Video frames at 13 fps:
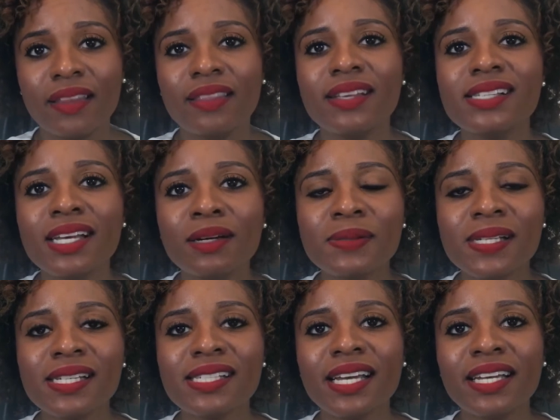This helps
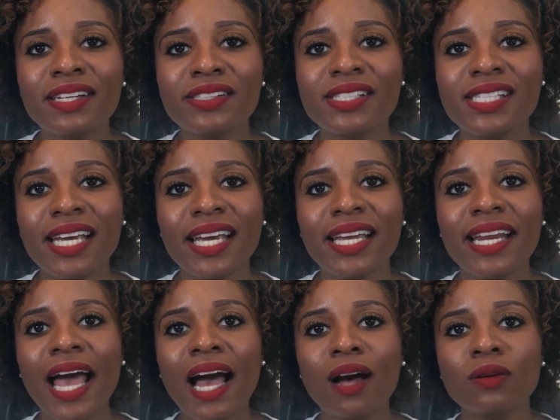us understand
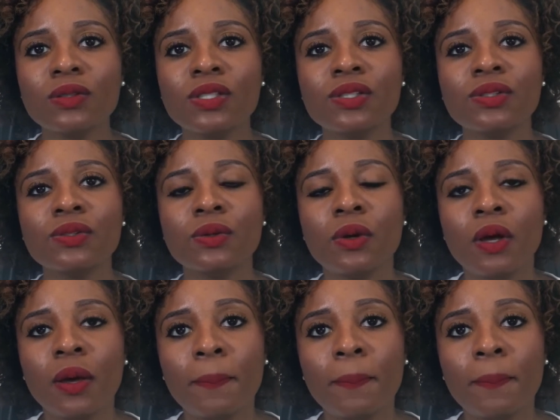how to